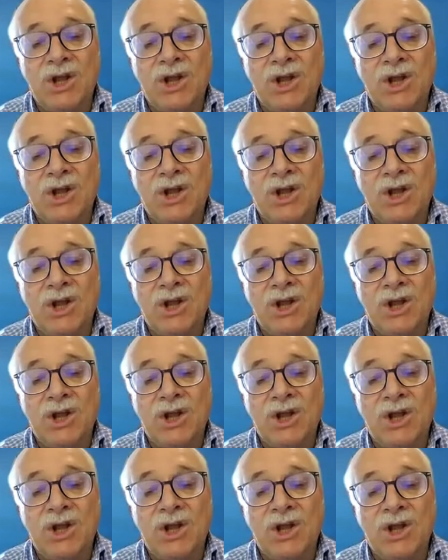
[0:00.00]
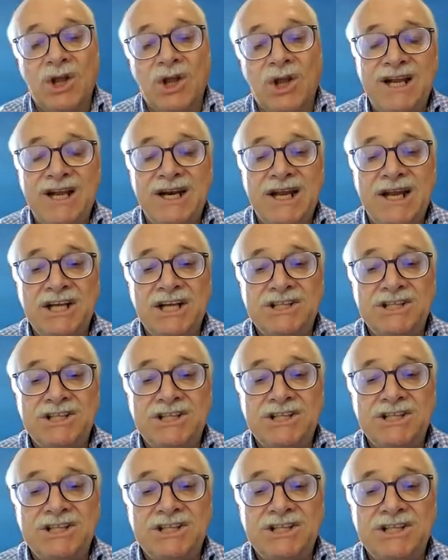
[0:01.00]
He, he did not give an, an
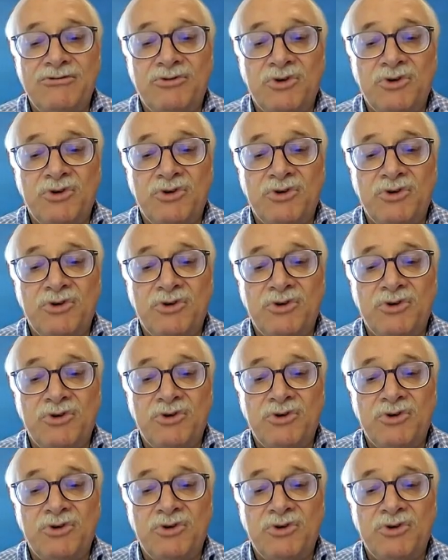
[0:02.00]
explanation for that.